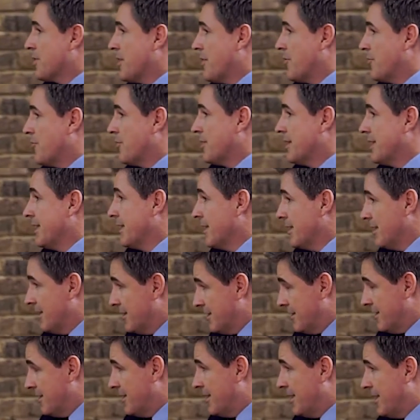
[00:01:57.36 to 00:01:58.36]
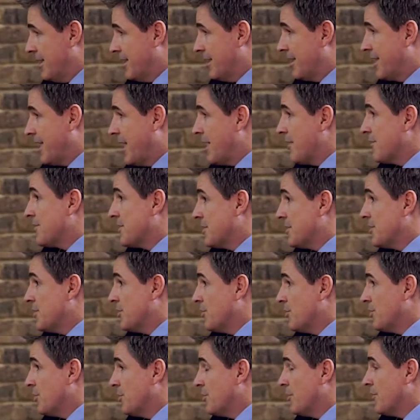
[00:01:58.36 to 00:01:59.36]
Recovery gave to
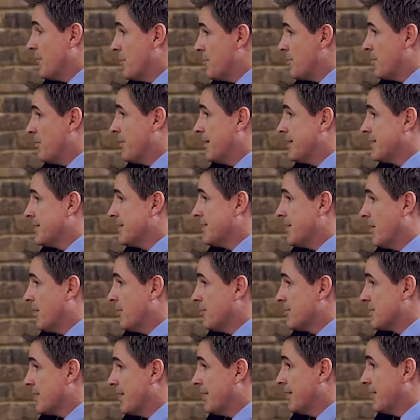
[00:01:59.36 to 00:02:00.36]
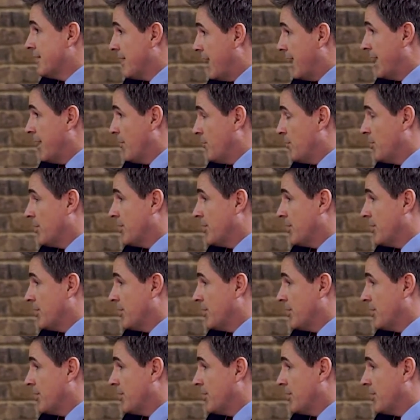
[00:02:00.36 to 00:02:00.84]
you, you've implemented those and it